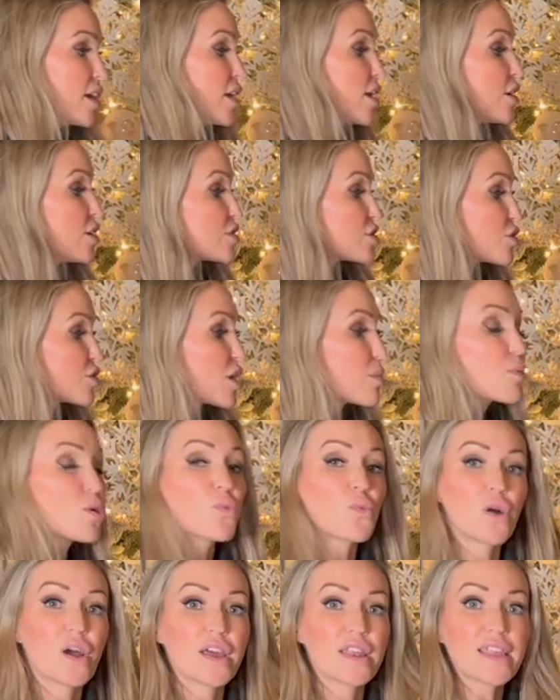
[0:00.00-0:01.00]
So number
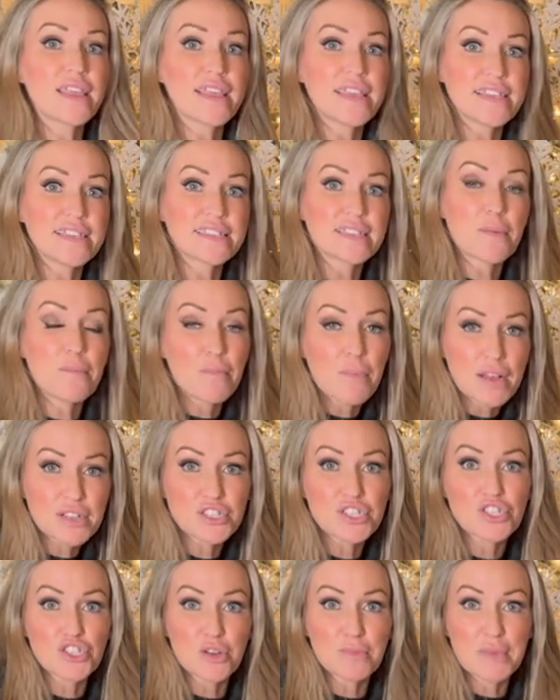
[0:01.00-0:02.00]
one is
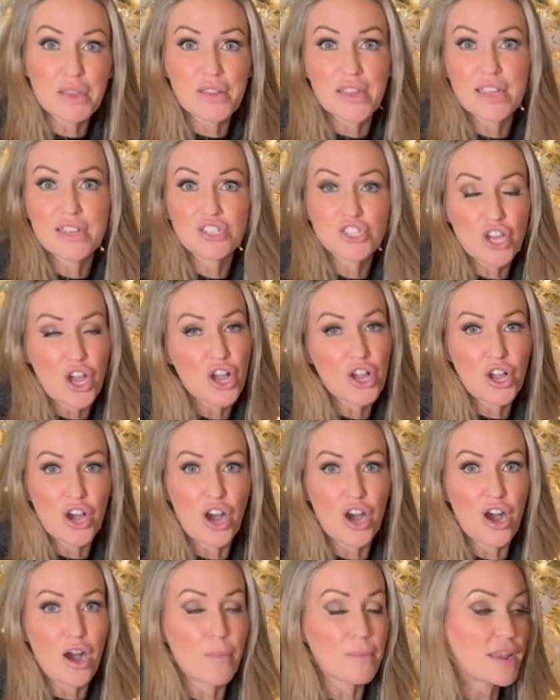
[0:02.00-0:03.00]
muenstermilling.com.